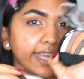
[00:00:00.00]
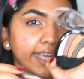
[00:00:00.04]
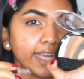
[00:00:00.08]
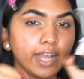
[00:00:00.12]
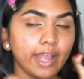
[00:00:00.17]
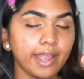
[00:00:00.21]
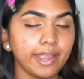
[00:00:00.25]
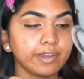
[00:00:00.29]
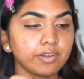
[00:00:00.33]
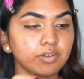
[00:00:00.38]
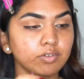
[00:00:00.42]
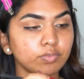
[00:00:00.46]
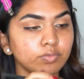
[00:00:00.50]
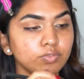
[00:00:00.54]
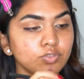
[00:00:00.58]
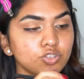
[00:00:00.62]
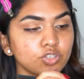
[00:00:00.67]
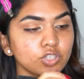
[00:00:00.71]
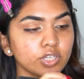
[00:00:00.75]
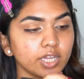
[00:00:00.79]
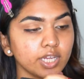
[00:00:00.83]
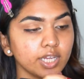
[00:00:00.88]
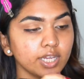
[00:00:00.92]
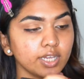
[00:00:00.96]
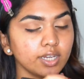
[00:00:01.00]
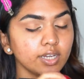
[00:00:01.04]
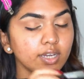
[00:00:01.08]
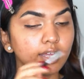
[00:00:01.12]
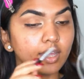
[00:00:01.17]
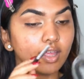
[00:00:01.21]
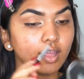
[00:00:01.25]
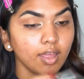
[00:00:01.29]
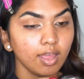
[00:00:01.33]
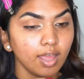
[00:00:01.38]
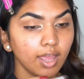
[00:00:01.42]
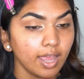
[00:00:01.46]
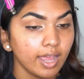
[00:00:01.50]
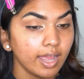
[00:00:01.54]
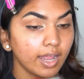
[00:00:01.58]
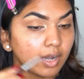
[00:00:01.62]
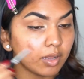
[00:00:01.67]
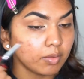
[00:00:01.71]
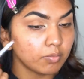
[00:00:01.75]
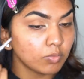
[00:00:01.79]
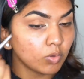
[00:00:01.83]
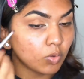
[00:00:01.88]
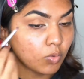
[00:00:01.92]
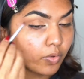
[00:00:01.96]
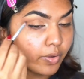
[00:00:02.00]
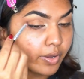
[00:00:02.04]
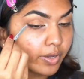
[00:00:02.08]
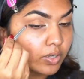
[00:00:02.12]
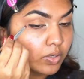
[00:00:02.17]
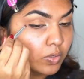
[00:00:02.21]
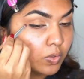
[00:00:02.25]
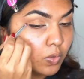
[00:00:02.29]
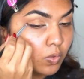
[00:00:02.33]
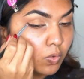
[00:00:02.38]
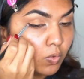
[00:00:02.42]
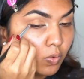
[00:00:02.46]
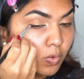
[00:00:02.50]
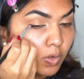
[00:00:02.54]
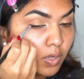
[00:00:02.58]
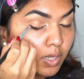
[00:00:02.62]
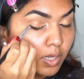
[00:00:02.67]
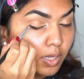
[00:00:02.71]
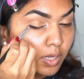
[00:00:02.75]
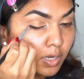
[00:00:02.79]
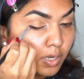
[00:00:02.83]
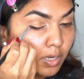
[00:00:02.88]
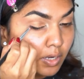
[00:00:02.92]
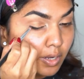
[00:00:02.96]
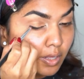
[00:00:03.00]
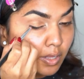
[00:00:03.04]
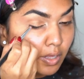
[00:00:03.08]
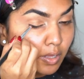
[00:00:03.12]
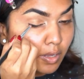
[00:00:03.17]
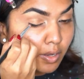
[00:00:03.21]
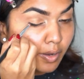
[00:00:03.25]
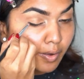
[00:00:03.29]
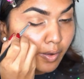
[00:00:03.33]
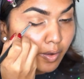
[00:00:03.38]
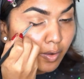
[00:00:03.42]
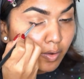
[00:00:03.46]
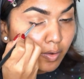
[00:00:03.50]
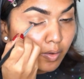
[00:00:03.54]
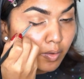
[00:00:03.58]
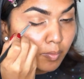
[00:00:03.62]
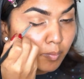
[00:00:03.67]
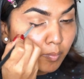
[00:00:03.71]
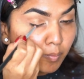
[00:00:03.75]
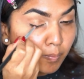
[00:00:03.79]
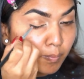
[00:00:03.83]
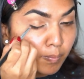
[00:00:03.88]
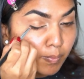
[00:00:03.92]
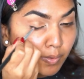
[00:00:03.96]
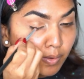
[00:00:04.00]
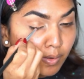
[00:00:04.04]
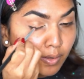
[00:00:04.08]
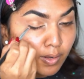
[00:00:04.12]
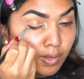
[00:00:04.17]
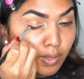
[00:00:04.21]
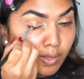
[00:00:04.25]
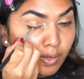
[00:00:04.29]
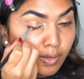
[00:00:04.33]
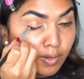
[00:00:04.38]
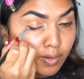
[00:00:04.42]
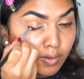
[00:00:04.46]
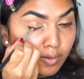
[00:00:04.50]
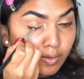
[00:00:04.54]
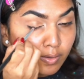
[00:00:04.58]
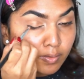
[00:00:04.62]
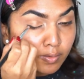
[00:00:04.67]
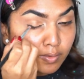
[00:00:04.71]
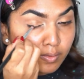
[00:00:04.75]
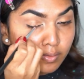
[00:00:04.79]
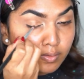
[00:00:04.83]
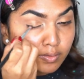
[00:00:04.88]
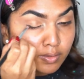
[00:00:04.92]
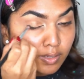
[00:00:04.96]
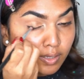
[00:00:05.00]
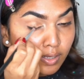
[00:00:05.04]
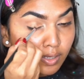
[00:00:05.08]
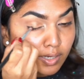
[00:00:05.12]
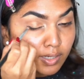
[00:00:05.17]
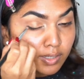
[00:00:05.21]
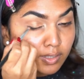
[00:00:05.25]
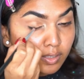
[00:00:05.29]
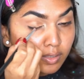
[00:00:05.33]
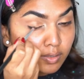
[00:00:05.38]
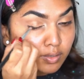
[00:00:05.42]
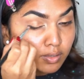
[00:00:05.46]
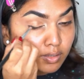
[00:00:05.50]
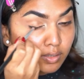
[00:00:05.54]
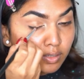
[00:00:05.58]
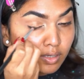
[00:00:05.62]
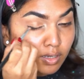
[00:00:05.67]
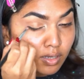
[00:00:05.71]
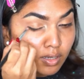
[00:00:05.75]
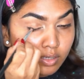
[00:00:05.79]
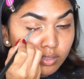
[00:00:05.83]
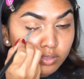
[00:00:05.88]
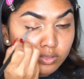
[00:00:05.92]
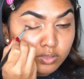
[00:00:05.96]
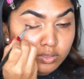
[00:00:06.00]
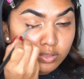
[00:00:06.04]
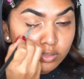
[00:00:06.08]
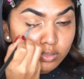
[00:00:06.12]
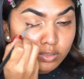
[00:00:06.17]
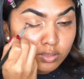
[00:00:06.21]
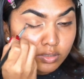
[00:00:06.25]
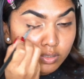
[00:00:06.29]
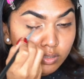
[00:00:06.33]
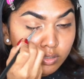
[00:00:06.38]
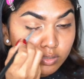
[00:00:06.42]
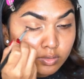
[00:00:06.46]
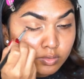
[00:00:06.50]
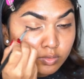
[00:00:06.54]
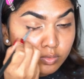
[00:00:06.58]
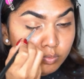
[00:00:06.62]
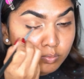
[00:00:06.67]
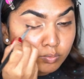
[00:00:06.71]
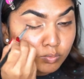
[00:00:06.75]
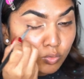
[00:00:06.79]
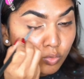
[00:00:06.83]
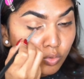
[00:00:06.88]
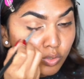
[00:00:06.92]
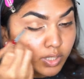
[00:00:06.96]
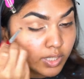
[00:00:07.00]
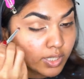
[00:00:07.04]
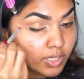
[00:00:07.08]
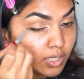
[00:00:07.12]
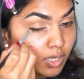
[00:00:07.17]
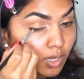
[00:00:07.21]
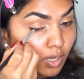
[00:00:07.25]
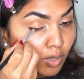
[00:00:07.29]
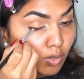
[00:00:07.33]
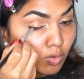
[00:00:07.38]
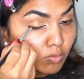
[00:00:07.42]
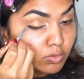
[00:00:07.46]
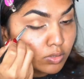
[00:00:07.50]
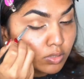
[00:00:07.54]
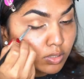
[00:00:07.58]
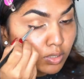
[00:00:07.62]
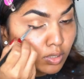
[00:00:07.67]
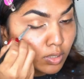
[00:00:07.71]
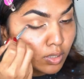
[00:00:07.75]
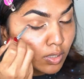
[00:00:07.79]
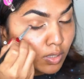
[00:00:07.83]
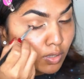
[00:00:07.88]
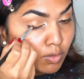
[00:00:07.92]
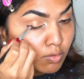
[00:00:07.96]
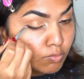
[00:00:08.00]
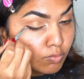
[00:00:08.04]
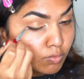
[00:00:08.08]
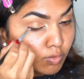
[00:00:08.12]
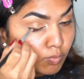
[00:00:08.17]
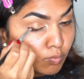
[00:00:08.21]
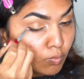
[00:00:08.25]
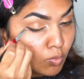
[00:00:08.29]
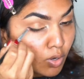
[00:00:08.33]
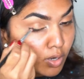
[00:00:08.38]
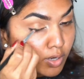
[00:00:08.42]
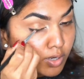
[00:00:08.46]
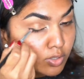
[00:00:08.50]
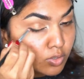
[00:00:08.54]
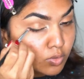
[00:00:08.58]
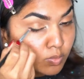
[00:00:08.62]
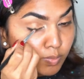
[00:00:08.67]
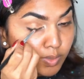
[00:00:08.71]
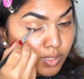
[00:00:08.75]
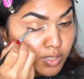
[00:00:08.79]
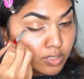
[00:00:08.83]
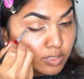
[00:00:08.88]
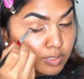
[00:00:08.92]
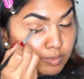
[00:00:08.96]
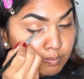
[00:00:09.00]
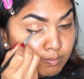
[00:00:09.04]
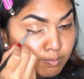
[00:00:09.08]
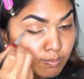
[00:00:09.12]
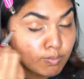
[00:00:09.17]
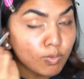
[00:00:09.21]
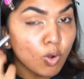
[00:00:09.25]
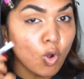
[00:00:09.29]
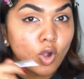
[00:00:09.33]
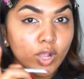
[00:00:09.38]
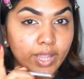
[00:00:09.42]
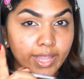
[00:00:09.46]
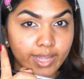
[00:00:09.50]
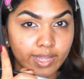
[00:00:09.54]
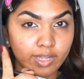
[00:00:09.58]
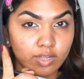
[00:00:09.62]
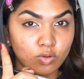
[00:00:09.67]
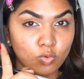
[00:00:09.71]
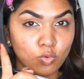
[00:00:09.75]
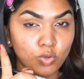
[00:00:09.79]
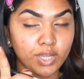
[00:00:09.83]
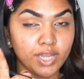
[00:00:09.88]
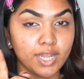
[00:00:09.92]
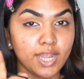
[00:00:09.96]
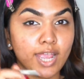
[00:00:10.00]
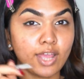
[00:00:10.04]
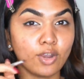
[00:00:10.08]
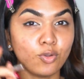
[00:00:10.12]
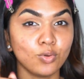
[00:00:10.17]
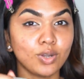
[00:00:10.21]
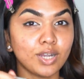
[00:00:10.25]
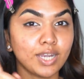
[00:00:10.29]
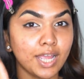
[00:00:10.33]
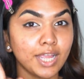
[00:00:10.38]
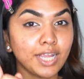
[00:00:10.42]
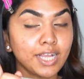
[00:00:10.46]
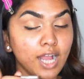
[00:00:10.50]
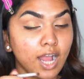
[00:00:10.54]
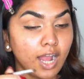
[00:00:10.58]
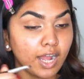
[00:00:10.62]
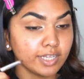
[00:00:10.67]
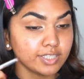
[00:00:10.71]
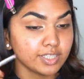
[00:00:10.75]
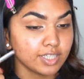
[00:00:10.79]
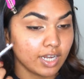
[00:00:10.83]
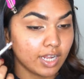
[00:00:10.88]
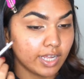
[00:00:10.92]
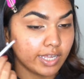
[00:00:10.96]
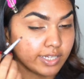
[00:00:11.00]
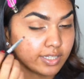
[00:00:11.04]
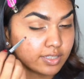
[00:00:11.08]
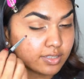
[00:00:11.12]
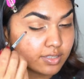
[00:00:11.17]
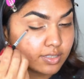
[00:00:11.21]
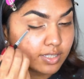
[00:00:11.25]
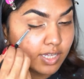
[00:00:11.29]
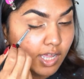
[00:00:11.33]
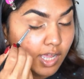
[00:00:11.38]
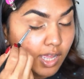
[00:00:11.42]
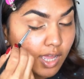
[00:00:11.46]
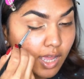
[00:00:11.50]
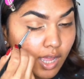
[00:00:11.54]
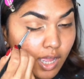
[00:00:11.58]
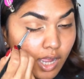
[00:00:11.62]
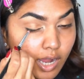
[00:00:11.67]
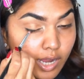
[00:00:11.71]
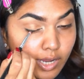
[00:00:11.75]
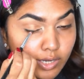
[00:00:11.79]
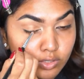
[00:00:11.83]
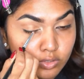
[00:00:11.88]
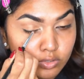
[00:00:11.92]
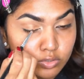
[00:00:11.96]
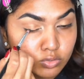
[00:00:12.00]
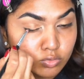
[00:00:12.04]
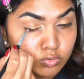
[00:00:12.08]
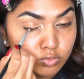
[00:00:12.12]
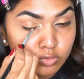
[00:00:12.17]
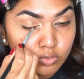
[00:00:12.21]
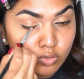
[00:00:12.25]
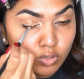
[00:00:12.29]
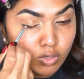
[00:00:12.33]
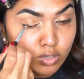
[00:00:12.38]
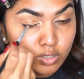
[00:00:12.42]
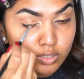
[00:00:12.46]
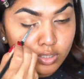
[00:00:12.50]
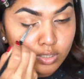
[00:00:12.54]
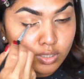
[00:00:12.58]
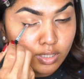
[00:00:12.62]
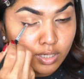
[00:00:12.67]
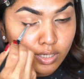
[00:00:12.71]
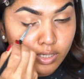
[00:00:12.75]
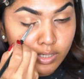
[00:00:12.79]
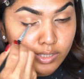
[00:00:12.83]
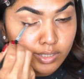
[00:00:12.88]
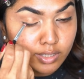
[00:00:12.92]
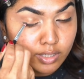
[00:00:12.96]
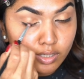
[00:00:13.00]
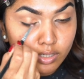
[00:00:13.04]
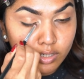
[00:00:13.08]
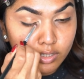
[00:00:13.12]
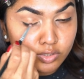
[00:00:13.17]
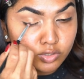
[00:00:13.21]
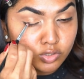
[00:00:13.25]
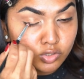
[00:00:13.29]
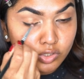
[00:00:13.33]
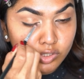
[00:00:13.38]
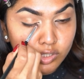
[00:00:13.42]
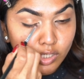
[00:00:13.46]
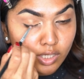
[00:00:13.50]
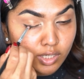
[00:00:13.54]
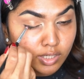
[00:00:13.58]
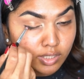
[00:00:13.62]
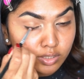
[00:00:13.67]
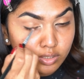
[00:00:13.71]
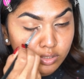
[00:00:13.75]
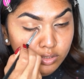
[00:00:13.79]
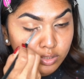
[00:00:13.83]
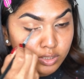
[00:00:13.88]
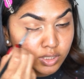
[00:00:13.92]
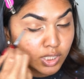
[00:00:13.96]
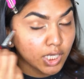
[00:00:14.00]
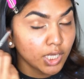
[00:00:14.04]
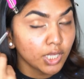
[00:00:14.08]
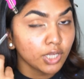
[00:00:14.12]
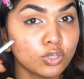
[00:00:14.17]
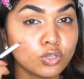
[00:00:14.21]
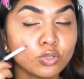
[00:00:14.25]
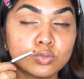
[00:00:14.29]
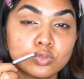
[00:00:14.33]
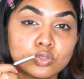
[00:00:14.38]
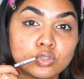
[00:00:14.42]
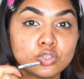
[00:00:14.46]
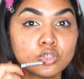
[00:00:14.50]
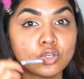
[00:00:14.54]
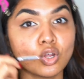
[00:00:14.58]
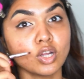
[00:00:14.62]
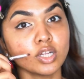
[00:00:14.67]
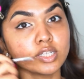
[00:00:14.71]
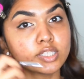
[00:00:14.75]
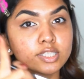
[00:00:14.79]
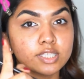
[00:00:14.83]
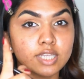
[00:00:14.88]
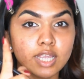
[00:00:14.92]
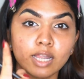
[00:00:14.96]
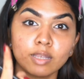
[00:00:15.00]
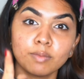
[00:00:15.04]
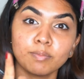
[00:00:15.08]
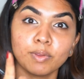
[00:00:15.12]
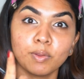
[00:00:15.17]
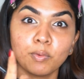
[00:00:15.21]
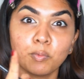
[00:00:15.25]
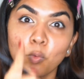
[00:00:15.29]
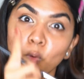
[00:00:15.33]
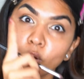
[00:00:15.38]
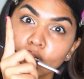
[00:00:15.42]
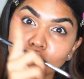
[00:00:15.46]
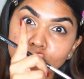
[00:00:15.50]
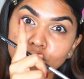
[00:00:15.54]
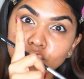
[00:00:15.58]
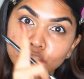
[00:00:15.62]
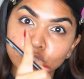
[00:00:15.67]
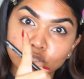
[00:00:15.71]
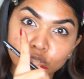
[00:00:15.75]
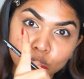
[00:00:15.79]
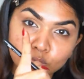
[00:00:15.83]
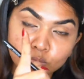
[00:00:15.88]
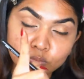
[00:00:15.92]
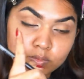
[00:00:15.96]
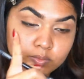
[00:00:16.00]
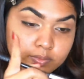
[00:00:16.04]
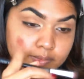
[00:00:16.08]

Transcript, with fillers: kind of shade and I'm going to go ahead and blend that kajal and smoke it out. We want it to be smoky, okay? I don't like harsh lines. I do not like harsh lines. You do not tell me what to do.